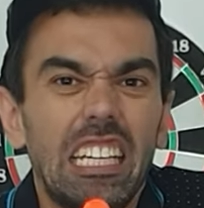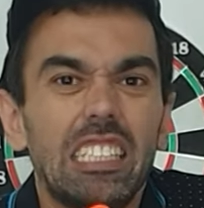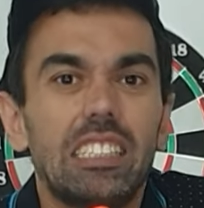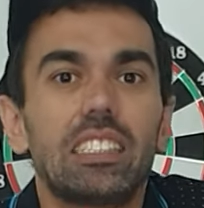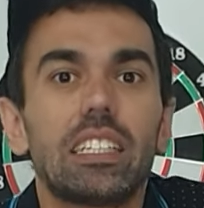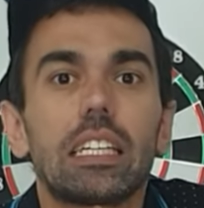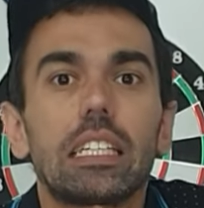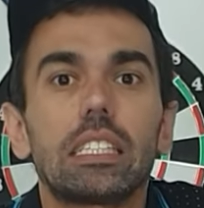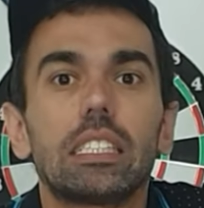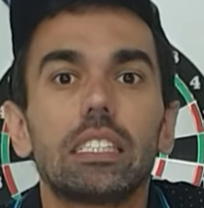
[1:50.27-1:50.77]

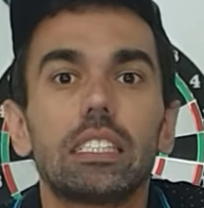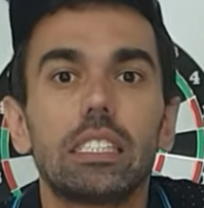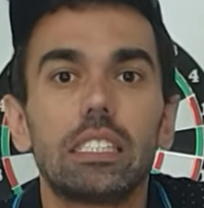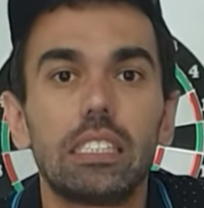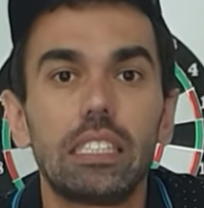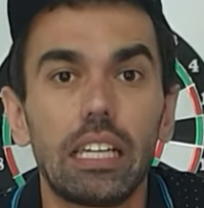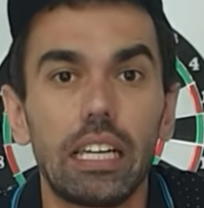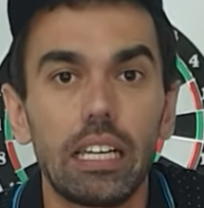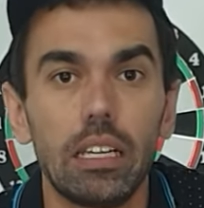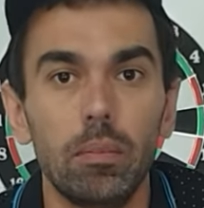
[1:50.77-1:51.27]
It's
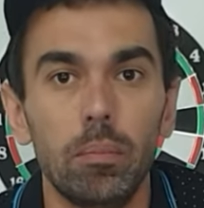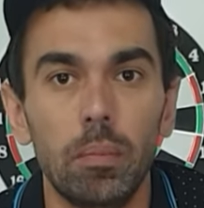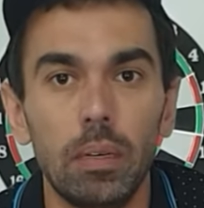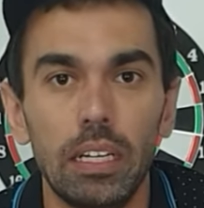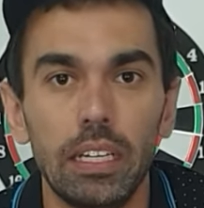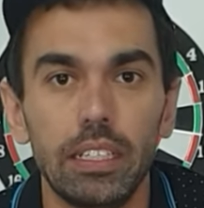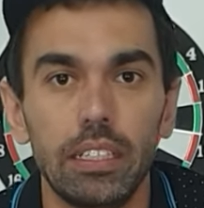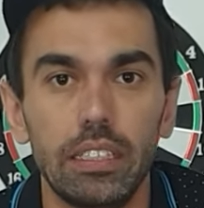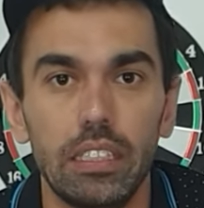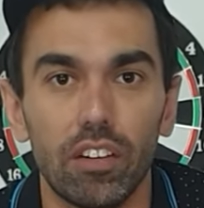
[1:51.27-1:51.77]

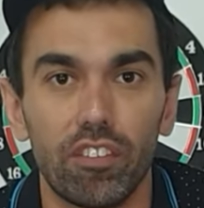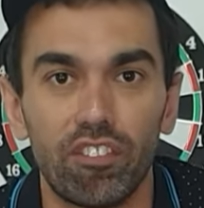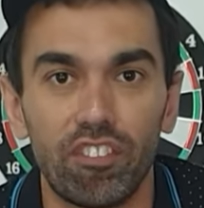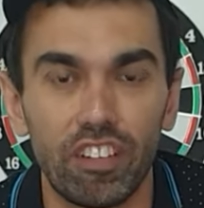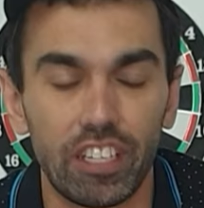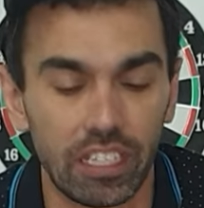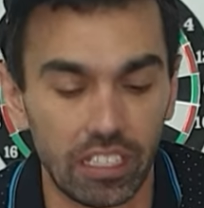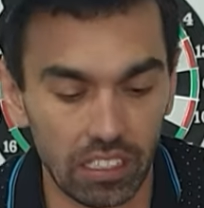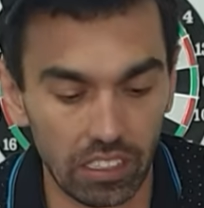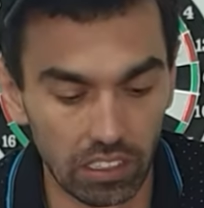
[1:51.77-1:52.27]
extremely
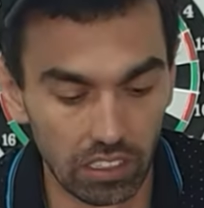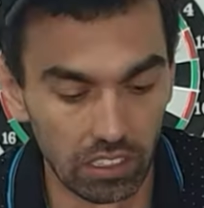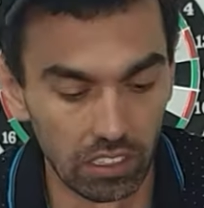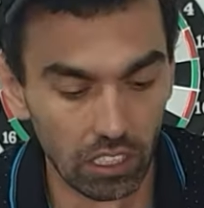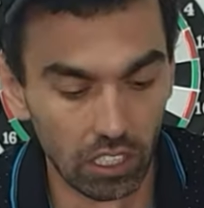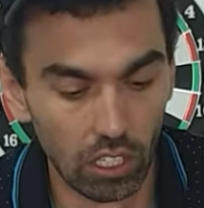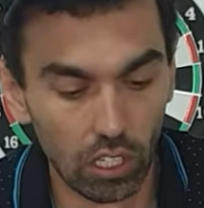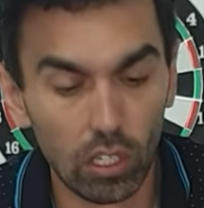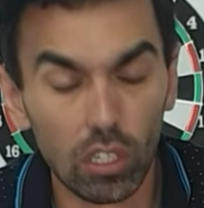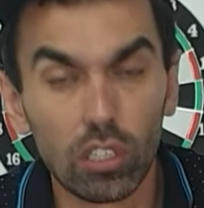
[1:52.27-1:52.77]

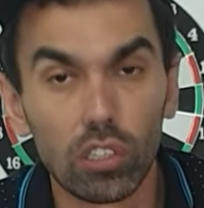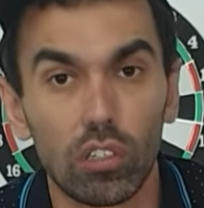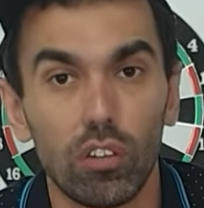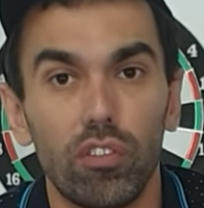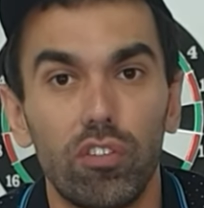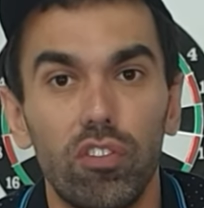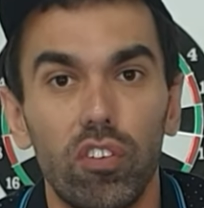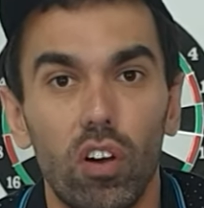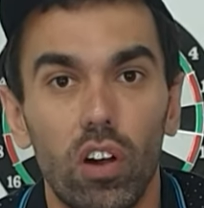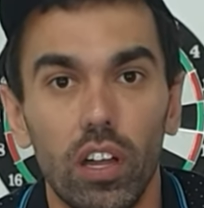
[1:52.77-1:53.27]
difficult
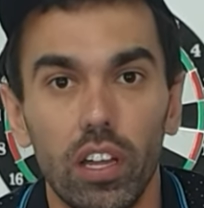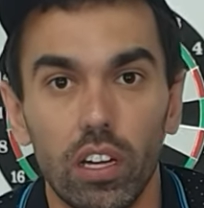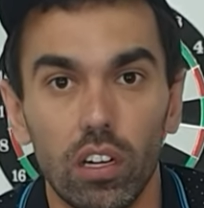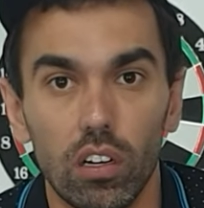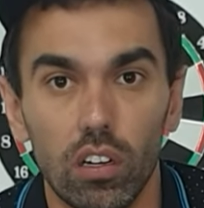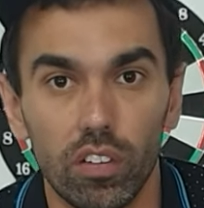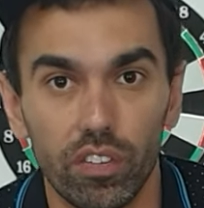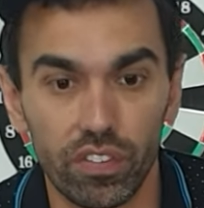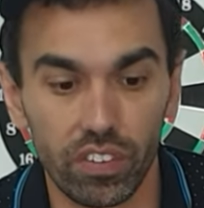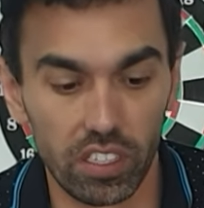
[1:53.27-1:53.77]
to
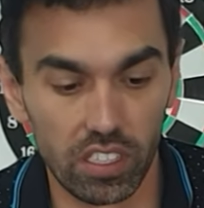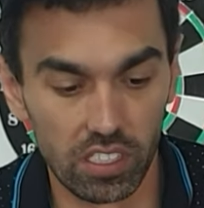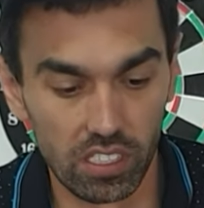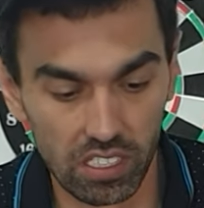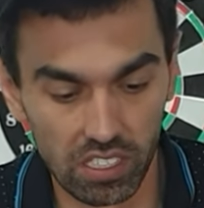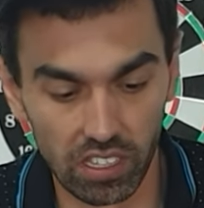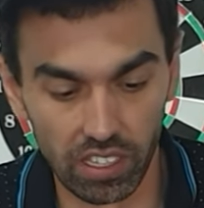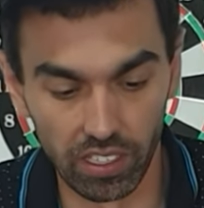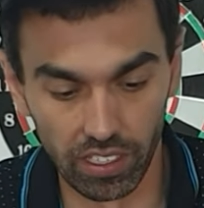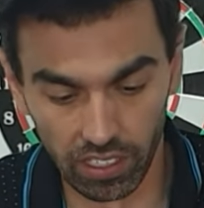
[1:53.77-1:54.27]
fire off
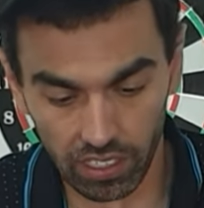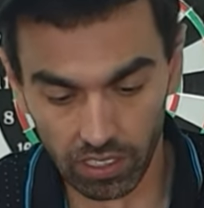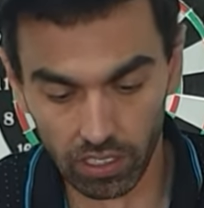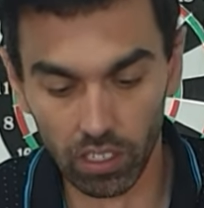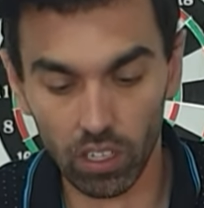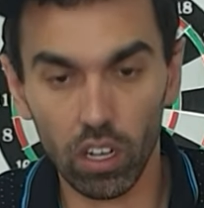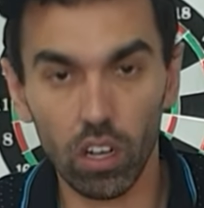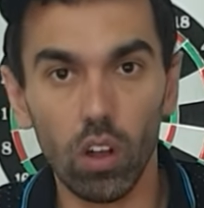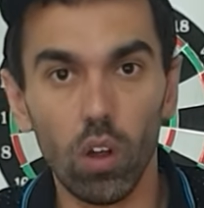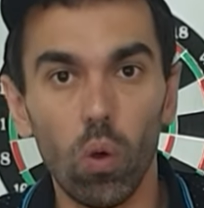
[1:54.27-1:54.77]
this thing.
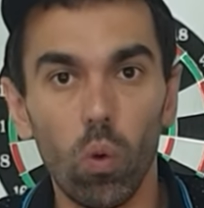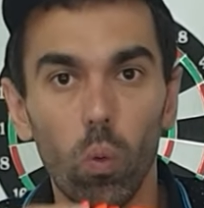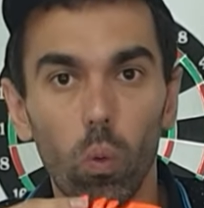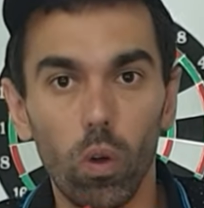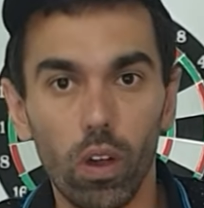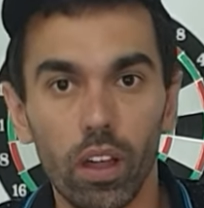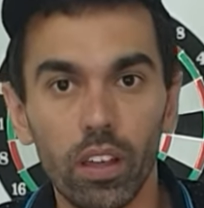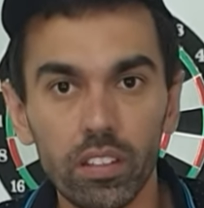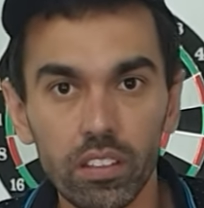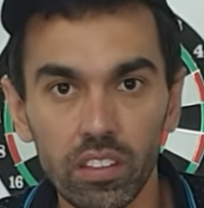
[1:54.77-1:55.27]

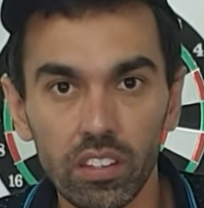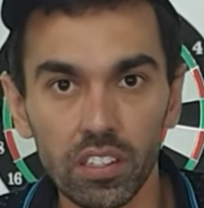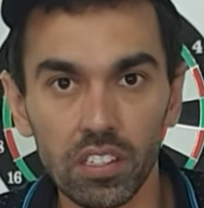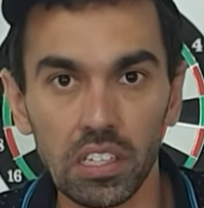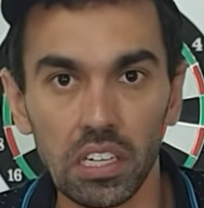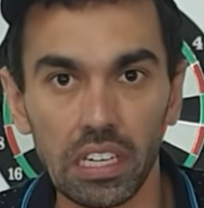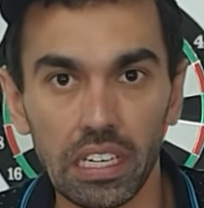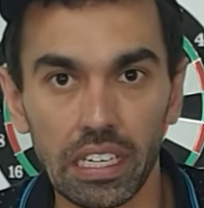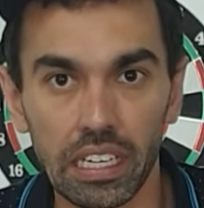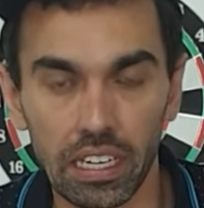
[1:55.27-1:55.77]
One
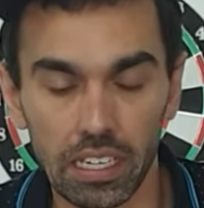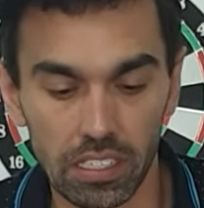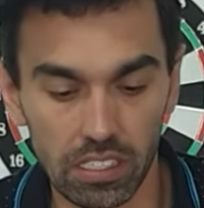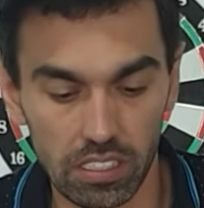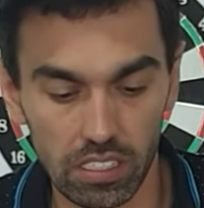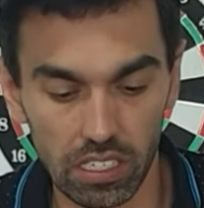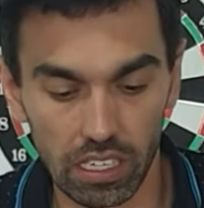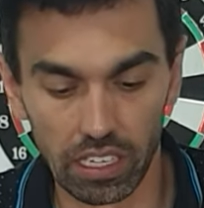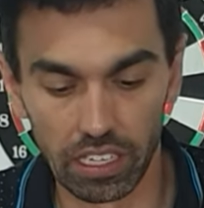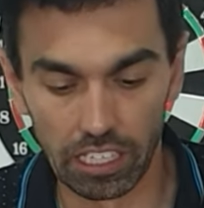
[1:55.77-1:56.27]
thing I
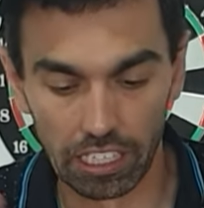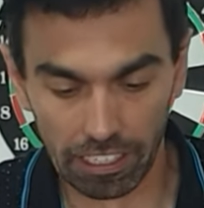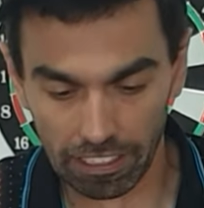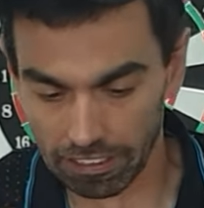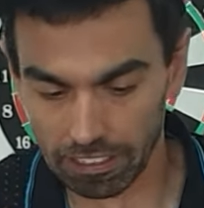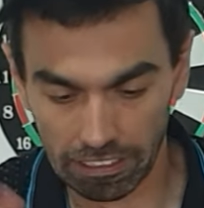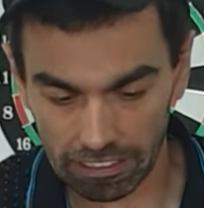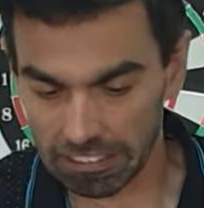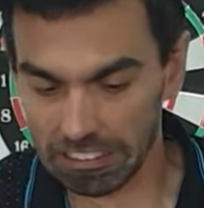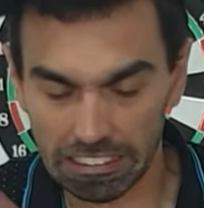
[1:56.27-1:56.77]
can say,
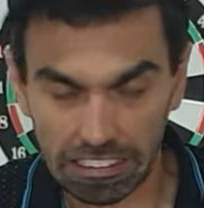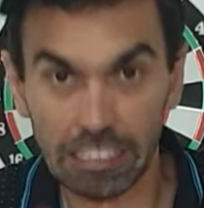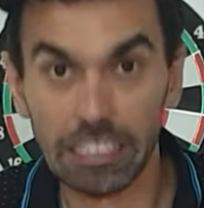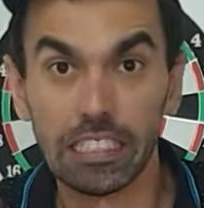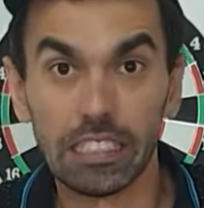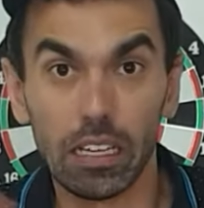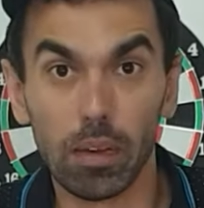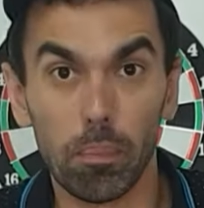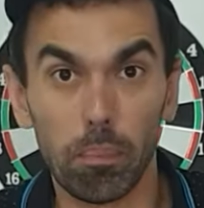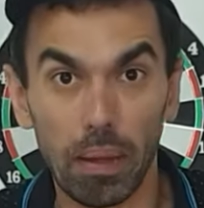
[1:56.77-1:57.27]

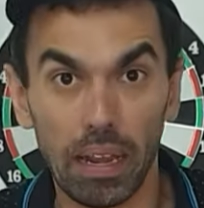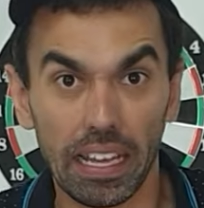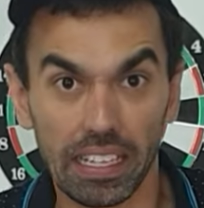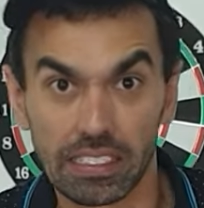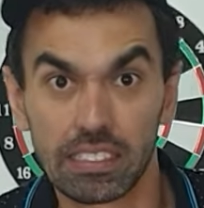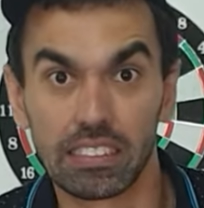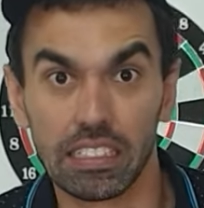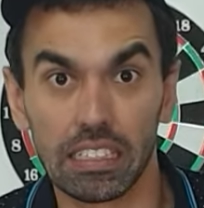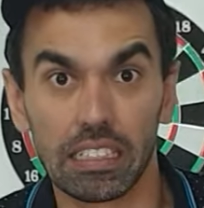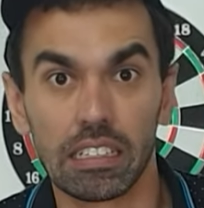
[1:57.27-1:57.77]
the
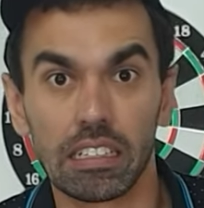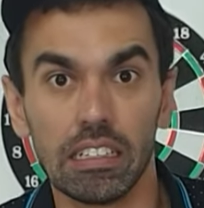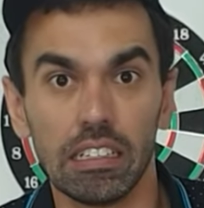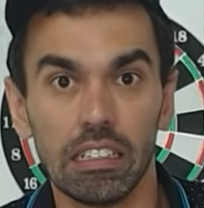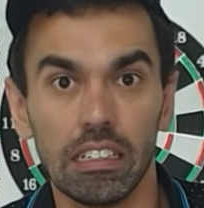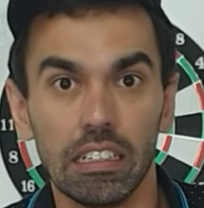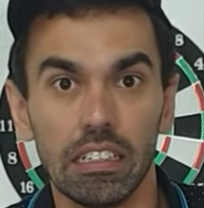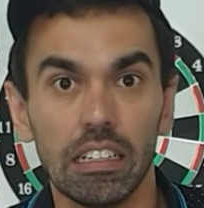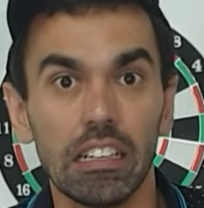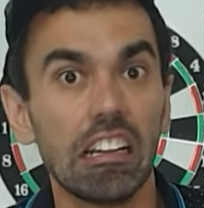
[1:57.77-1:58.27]
plastic,
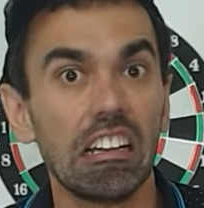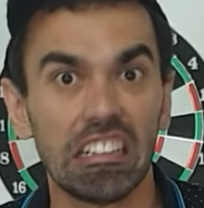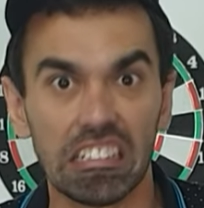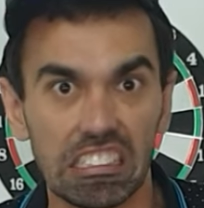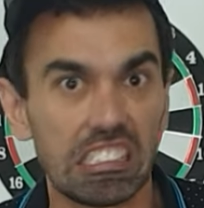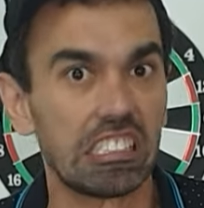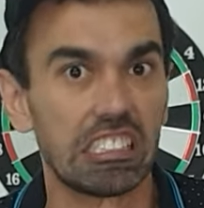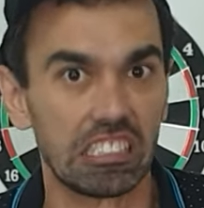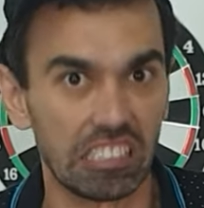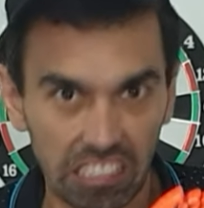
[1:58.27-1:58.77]

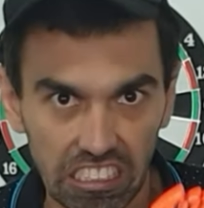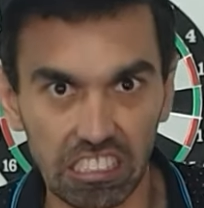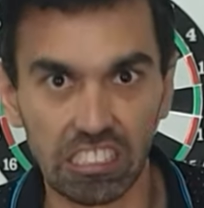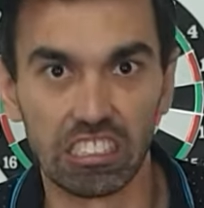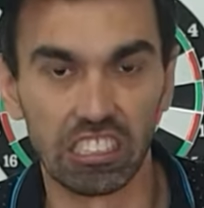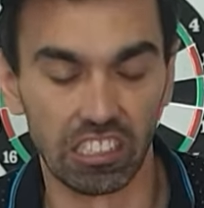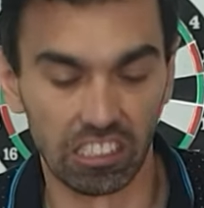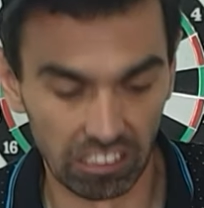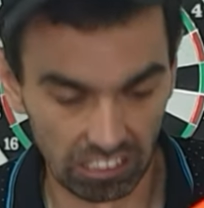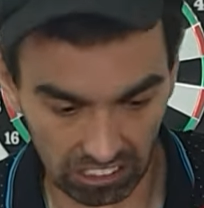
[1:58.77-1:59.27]
it's
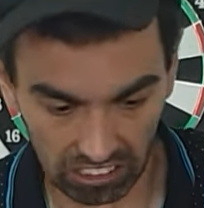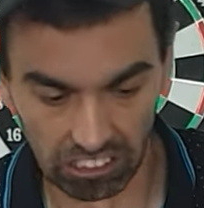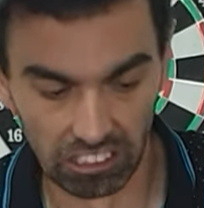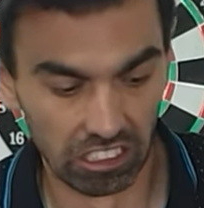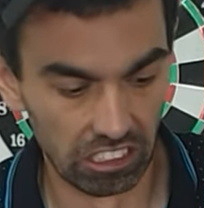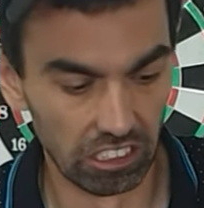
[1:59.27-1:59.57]
decent.